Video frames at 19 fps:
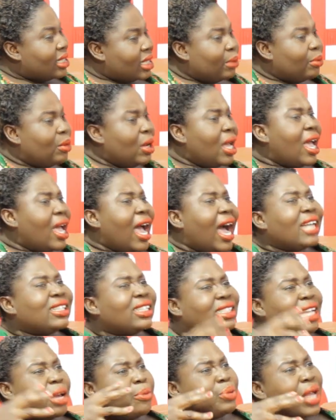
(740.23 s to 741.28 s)
So, I
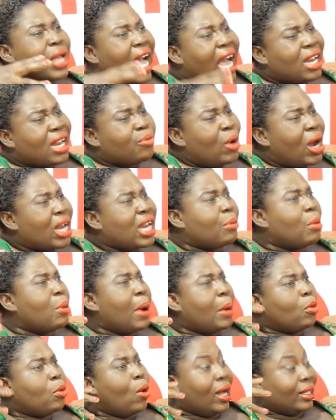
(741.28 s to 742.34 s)
said, Beyond one of
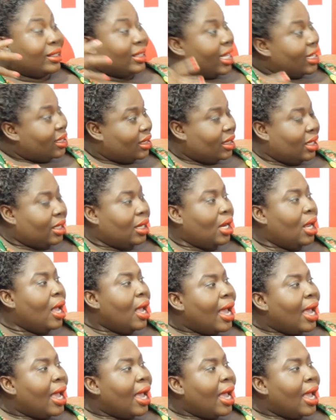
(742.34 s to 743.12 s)
mom more attention.